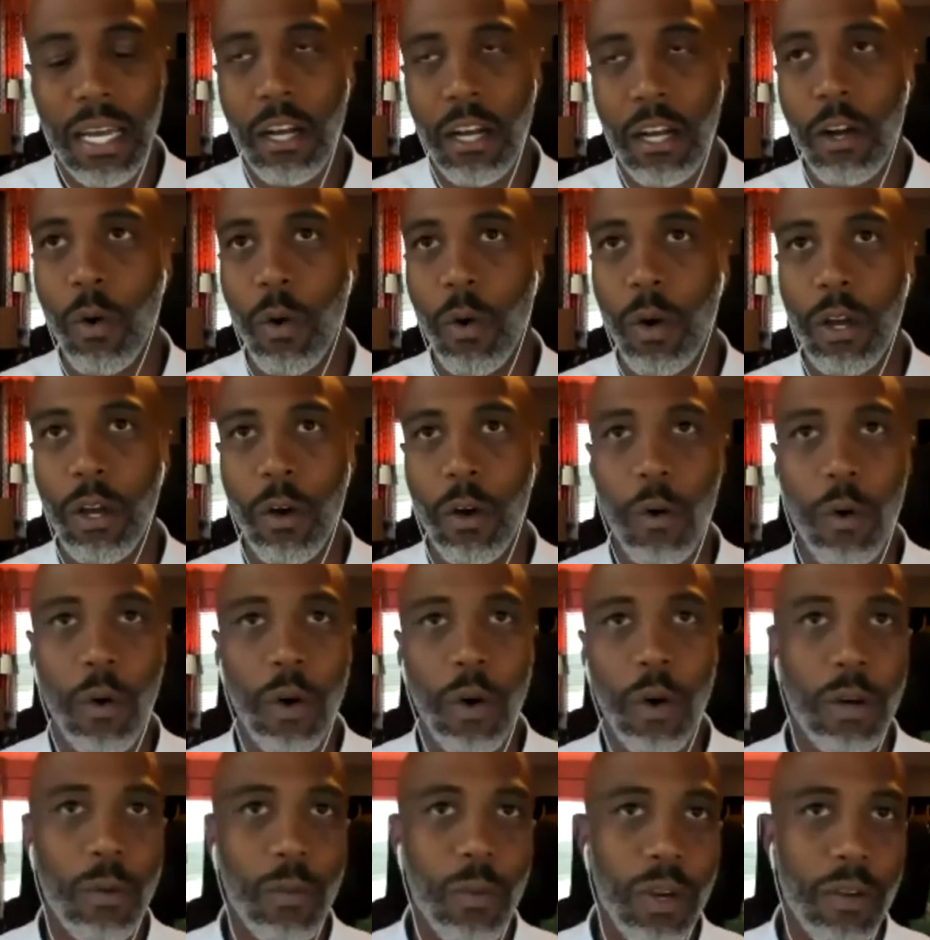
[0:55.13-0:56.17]
going
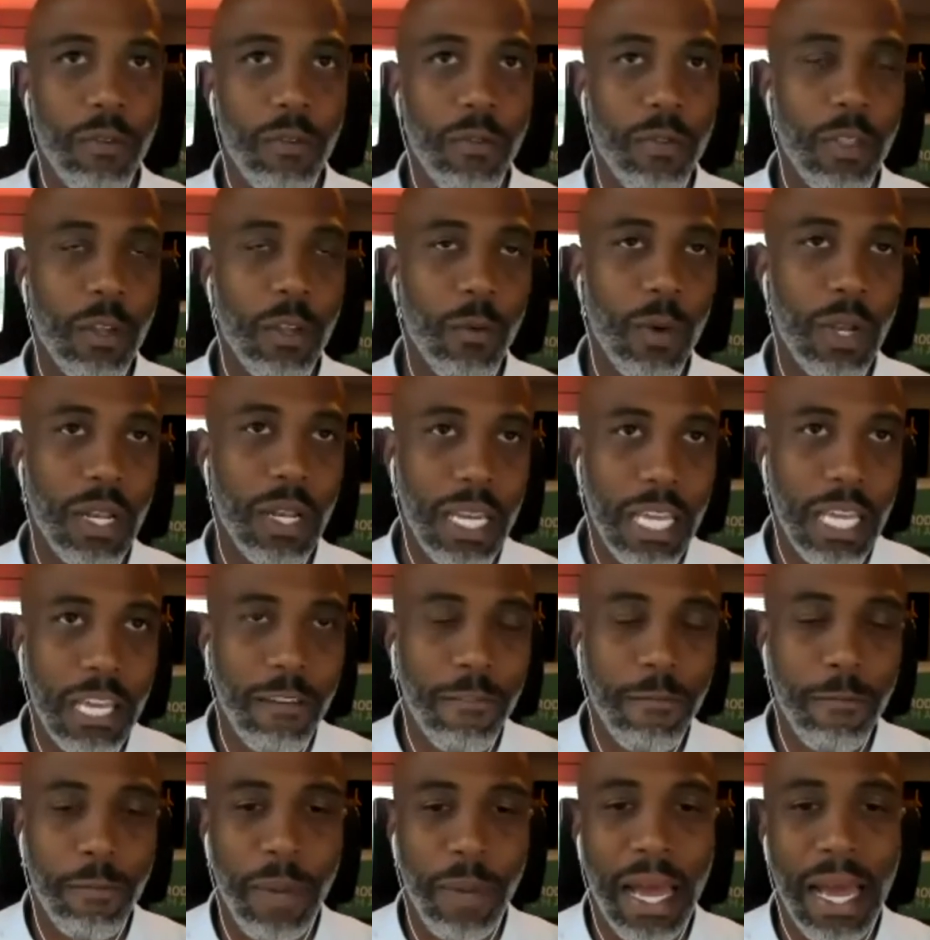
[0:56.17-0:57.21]
on with the relief
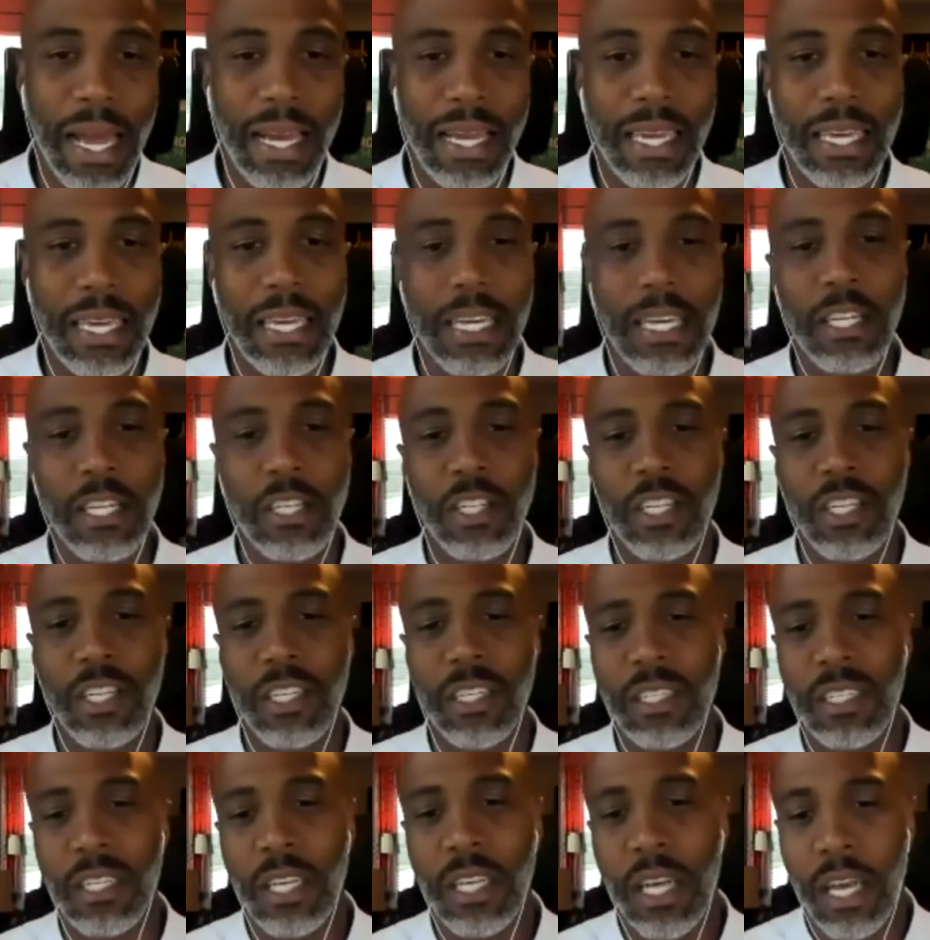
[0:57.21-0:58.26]

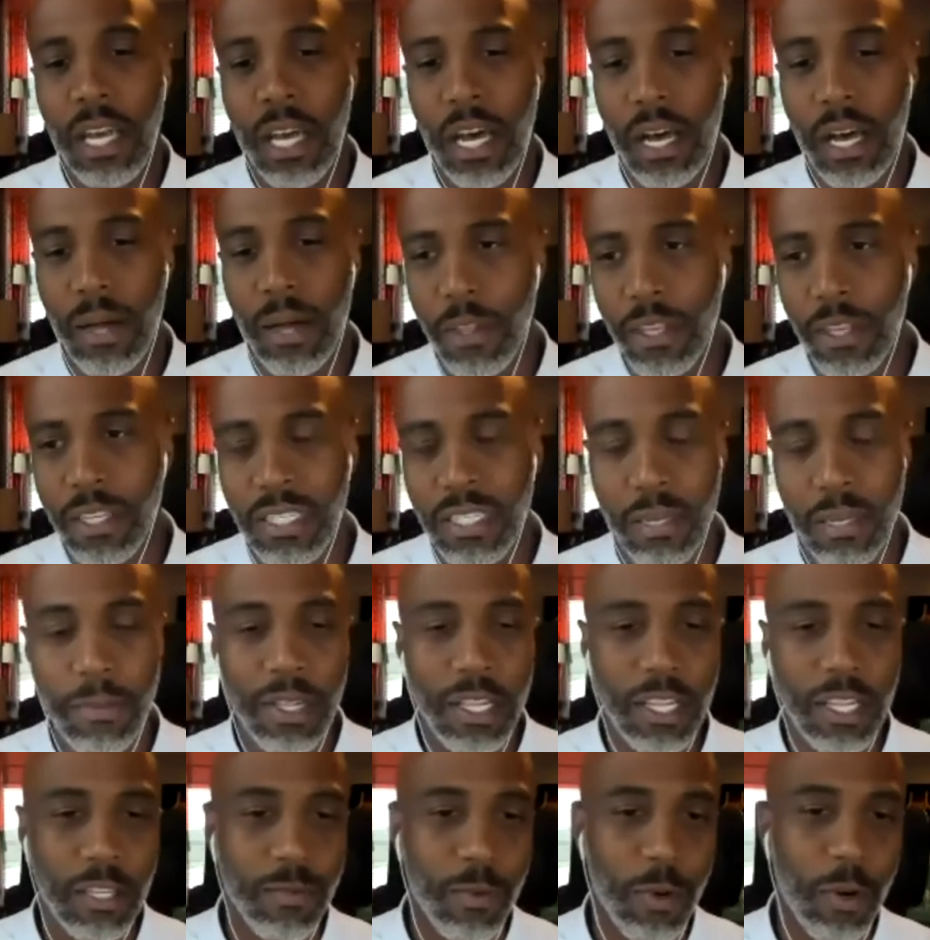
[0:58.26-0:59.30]
packages, the
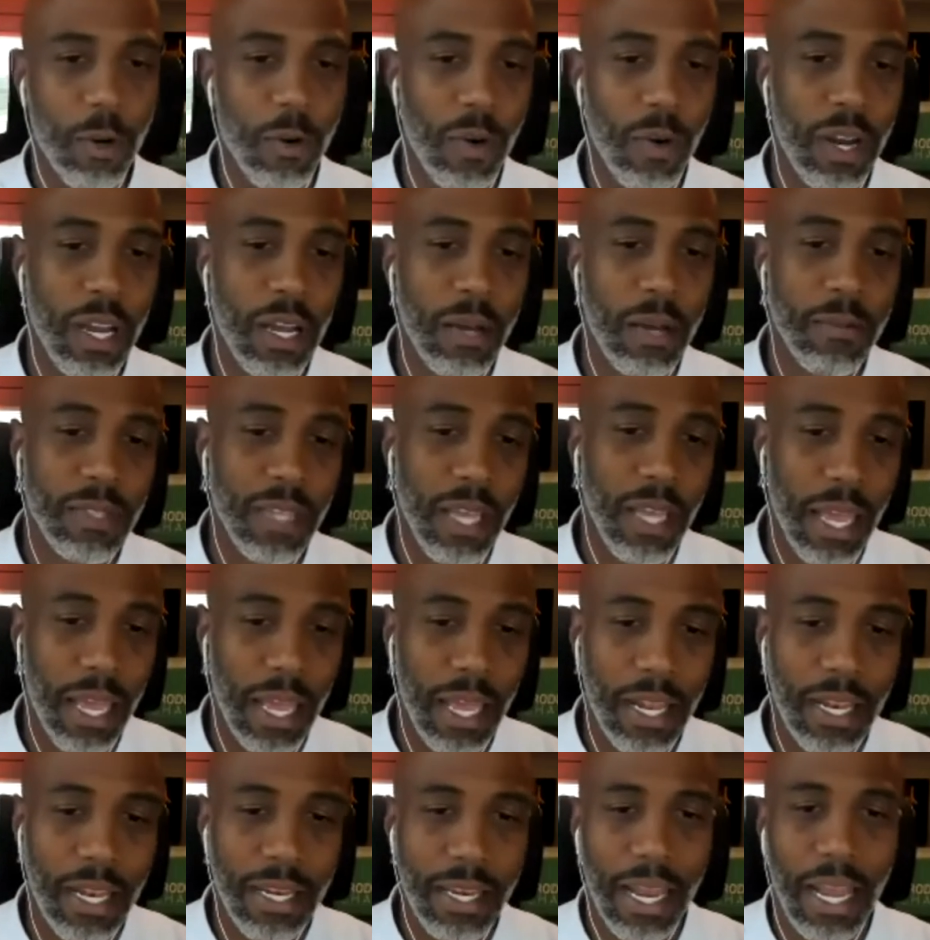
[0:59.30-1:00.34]
stimulus programs,
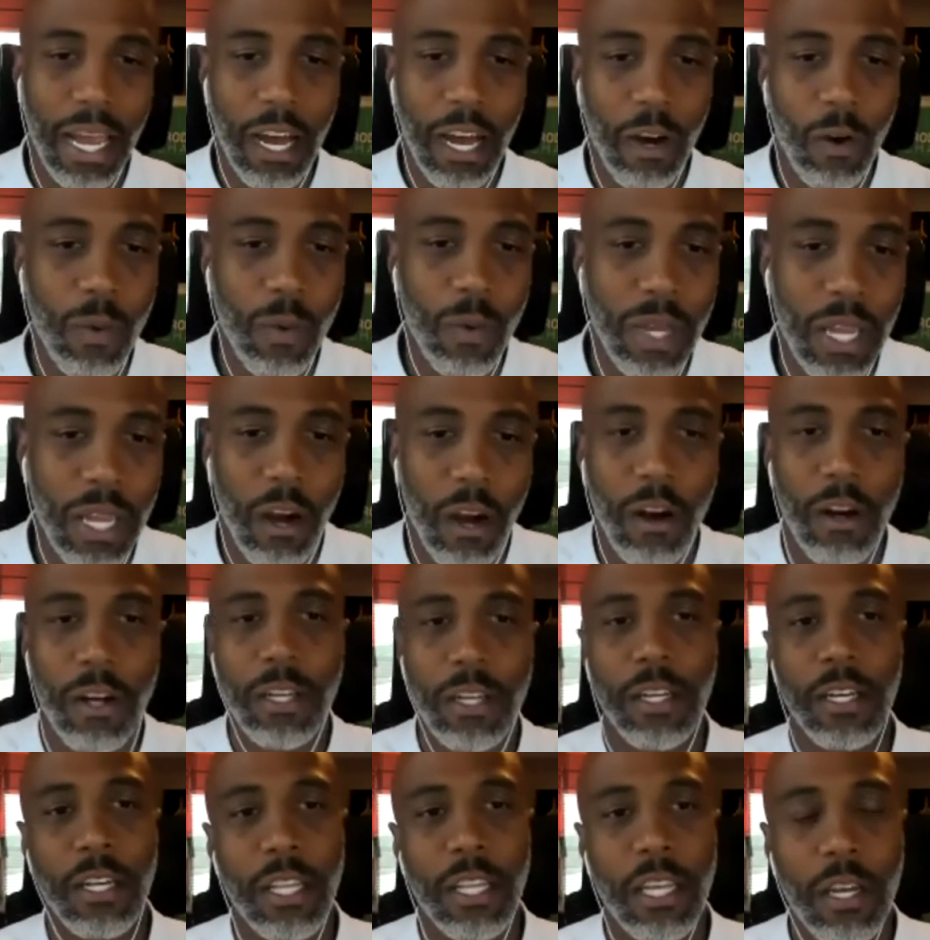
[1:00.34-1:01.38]
and now we are
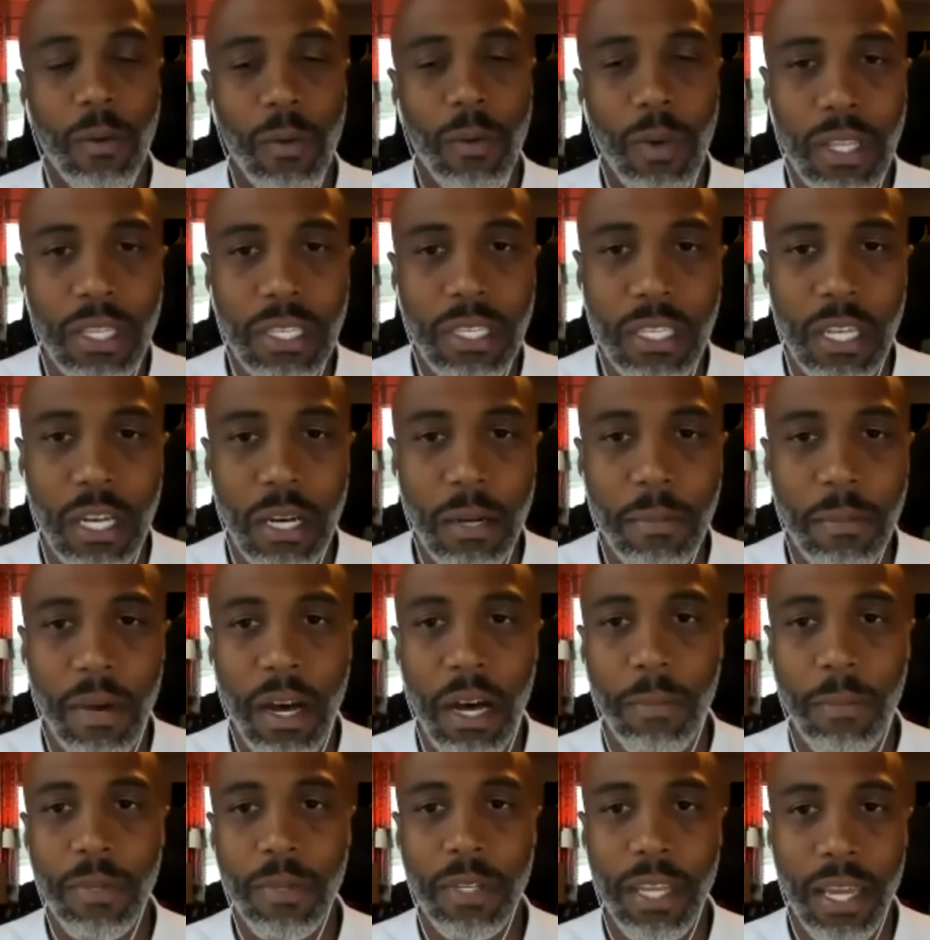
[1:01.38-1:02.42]
dealing with some
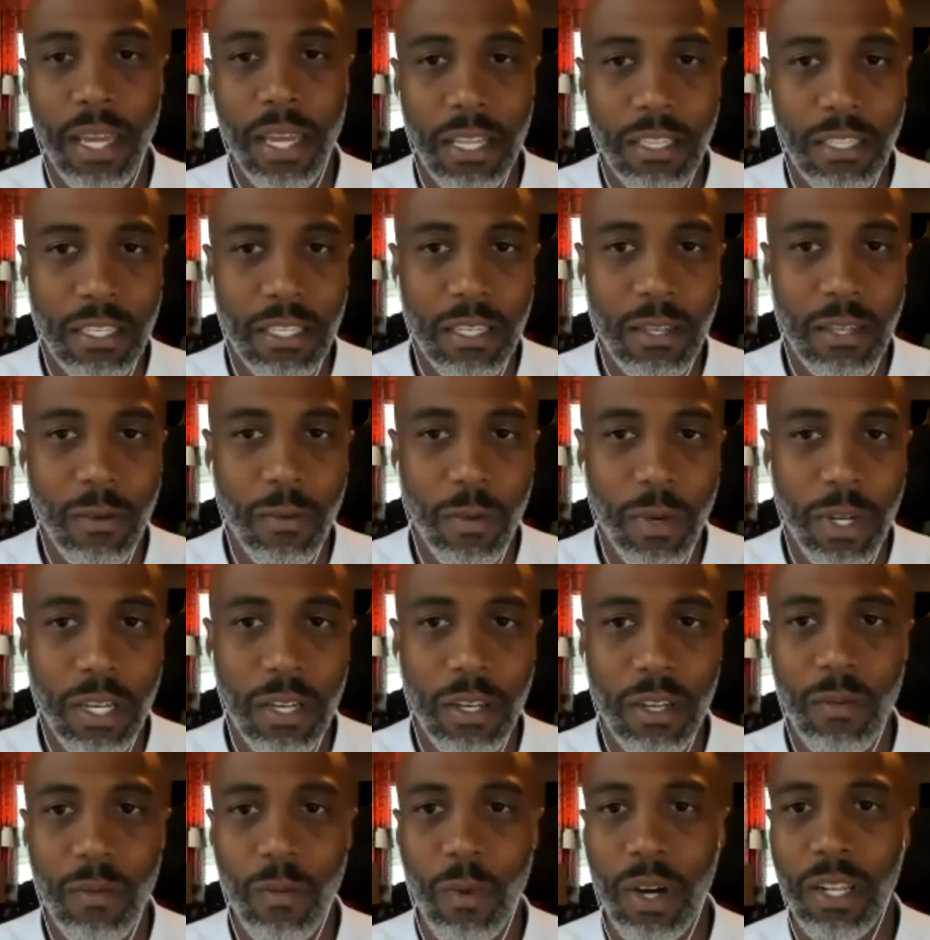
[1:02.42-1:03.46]
updates.
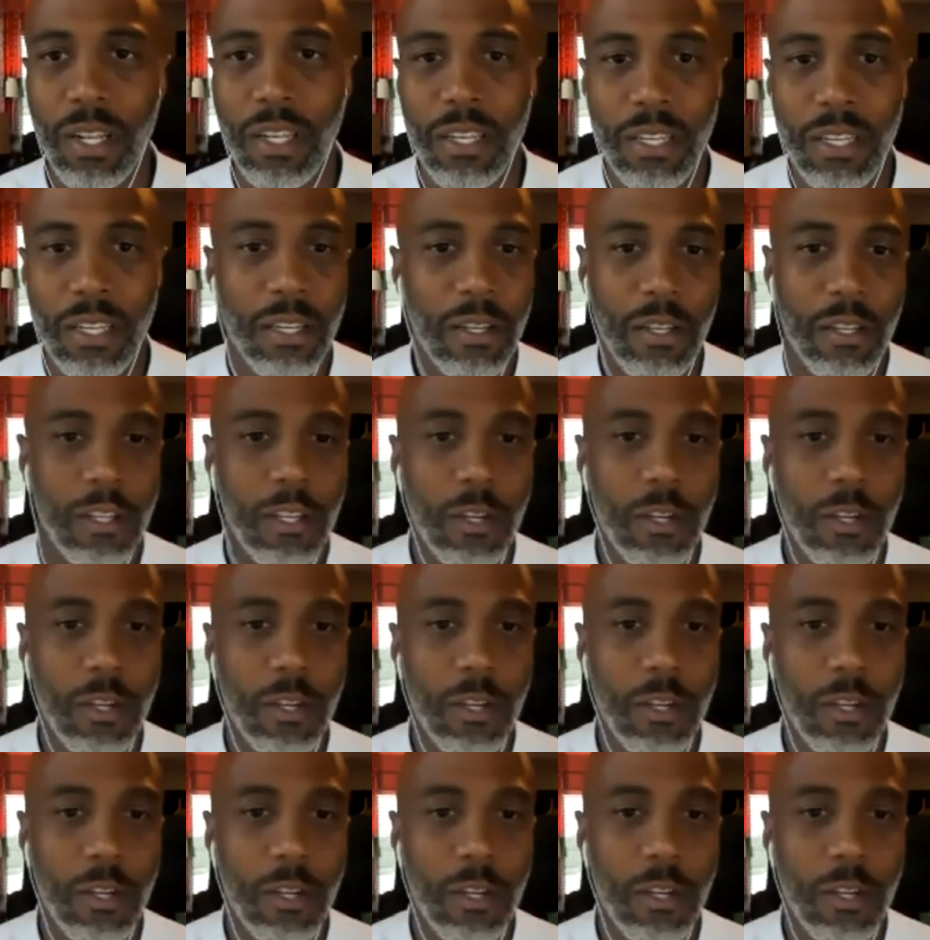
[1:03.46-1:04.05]
What do